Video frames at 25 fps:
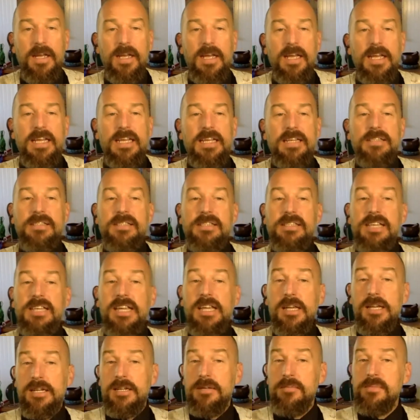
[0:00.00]
It
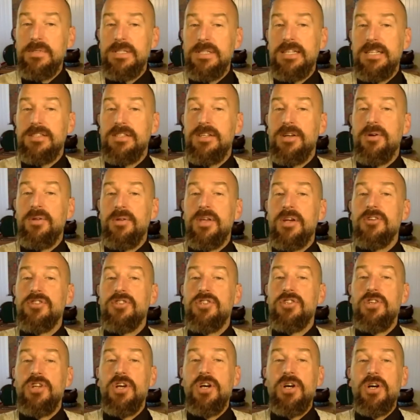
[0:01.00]
seems as though there's
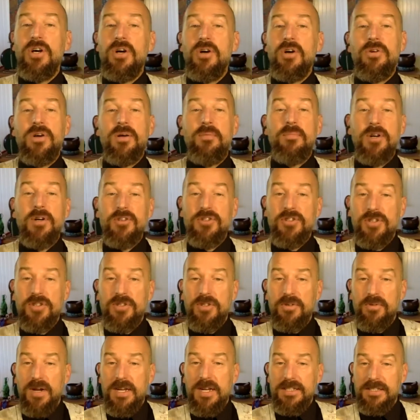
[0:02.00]
no
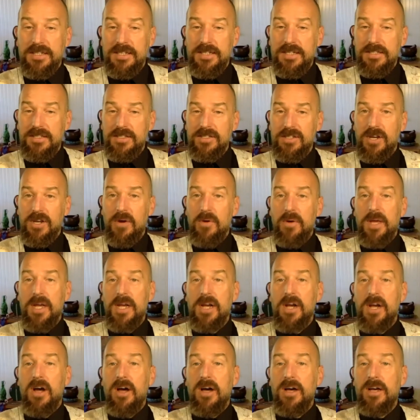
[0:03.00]
emotional resonance going
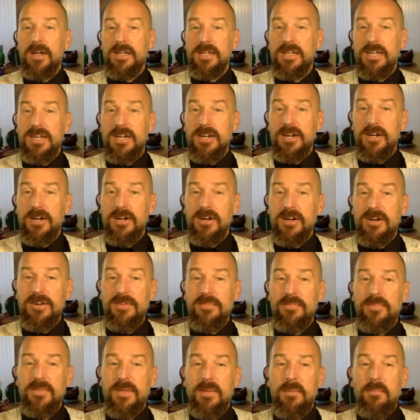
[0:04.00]
on here,
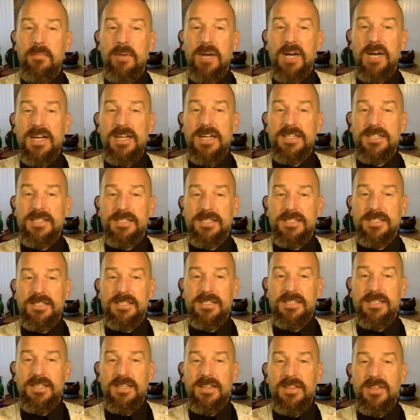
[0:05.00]
but
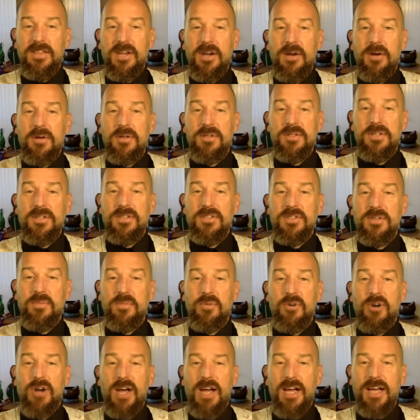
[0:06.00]
there is a
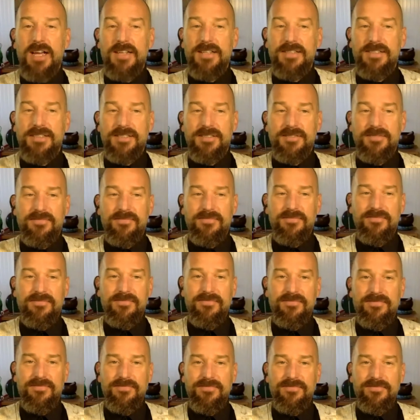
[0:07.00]
surprise.
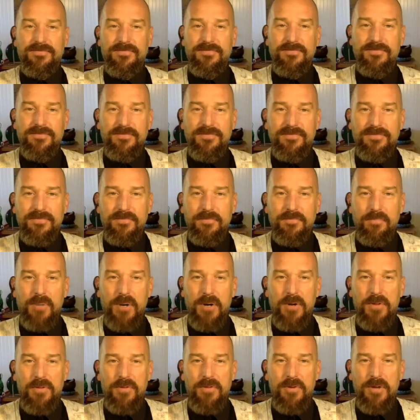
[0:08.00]

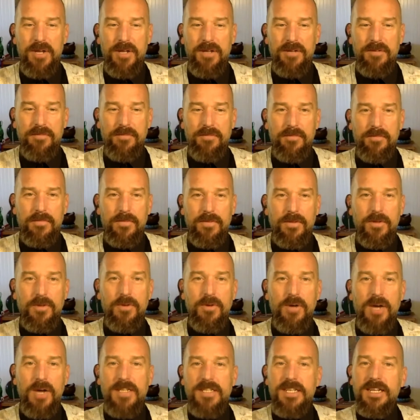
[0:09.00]
Part 3. Ooh,
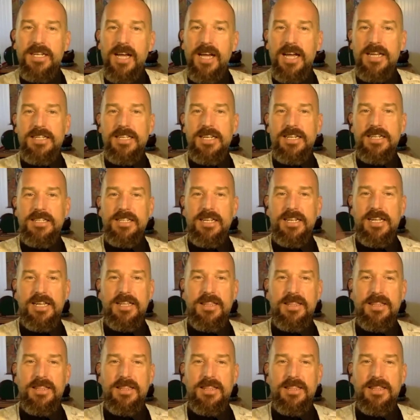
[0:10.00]
I did it today.